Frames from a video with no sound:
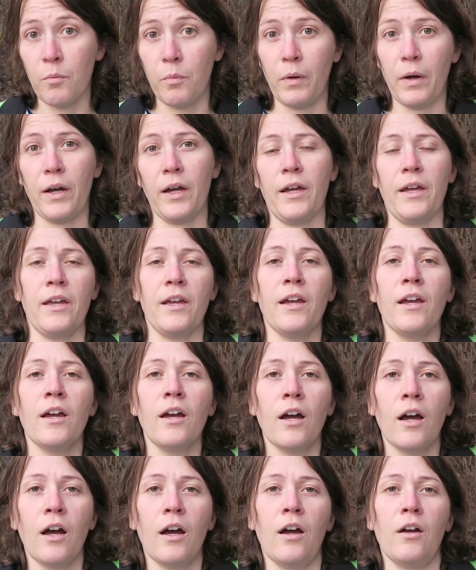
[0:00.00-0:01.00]
by
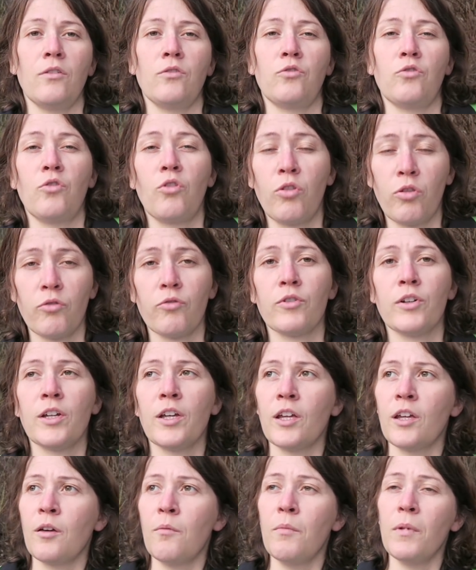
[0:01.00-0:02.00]

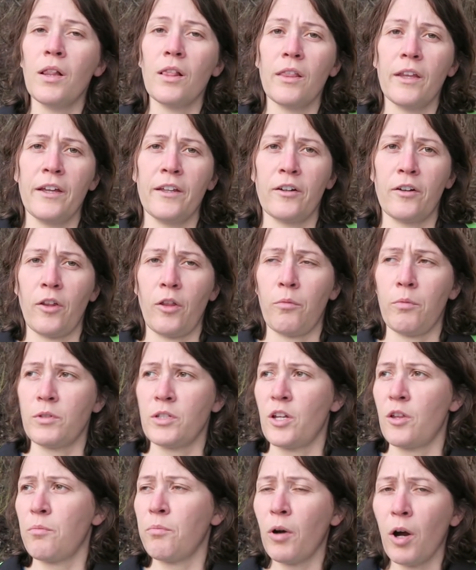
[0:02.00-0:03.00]
3 milliliters,
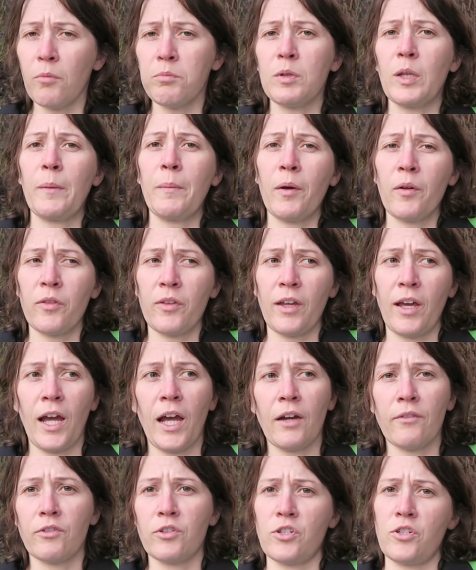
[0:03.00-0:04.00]
which is probably about the
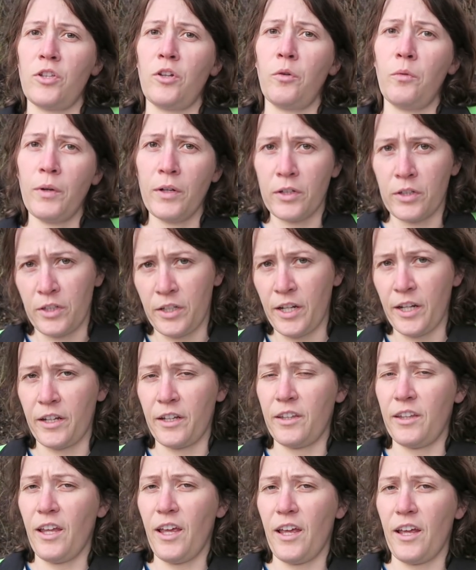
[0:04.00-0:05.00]
average that a winter
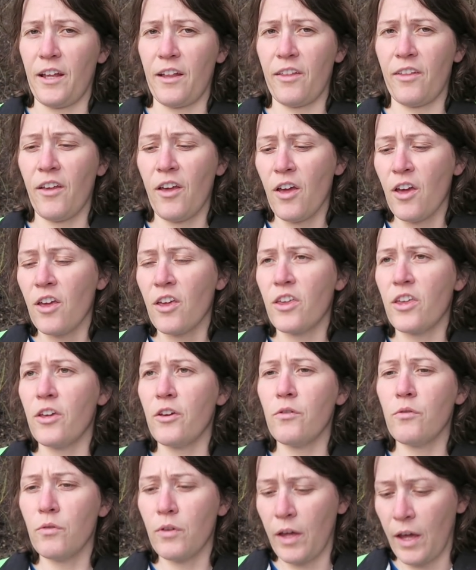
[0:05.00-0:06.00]
tick takes,
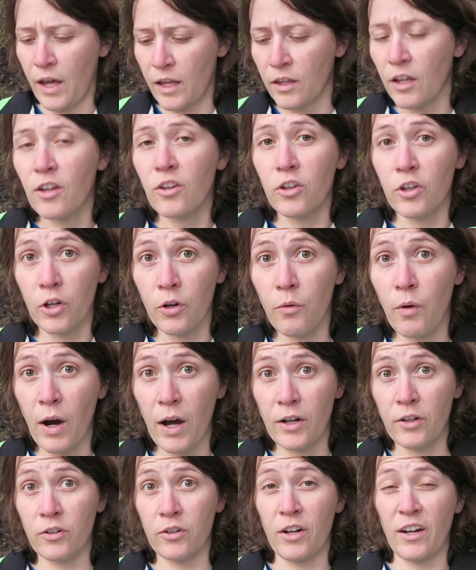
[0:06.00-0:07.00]
you get
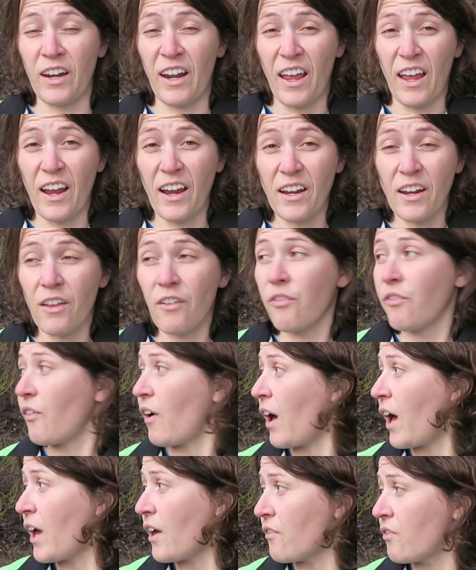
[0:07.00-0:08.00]

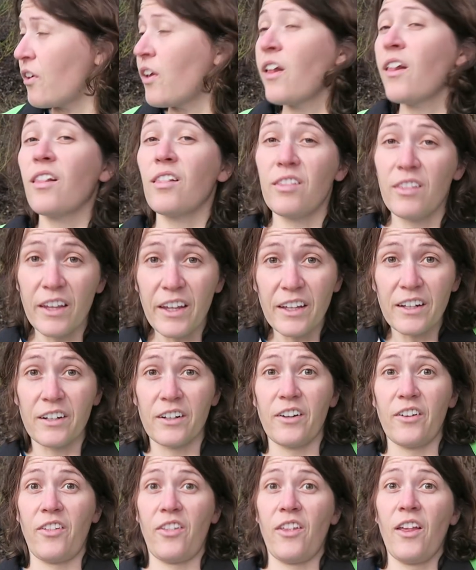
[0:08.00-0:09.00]
285
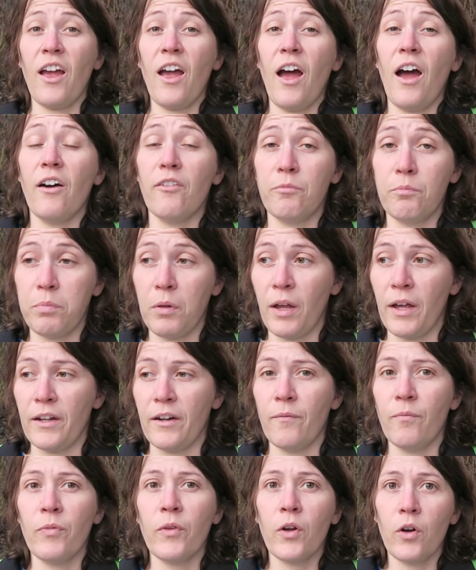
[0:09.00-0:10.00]
liters of
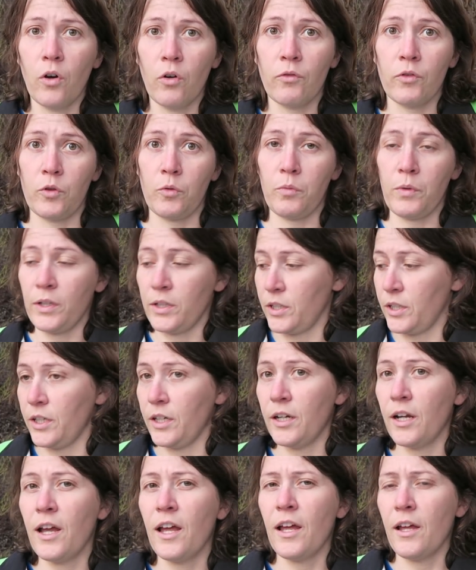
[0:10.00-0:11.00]
blood over the
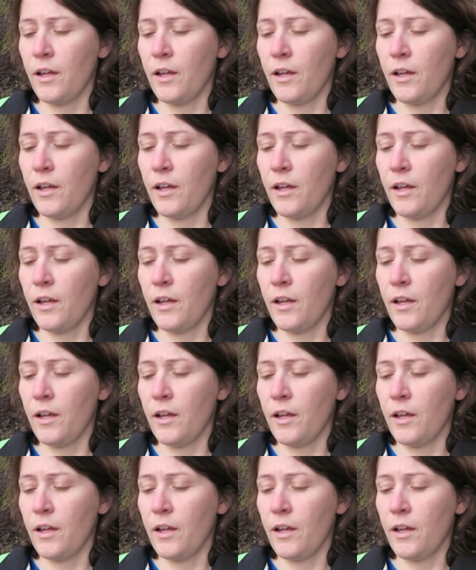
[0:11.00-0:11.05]
winter.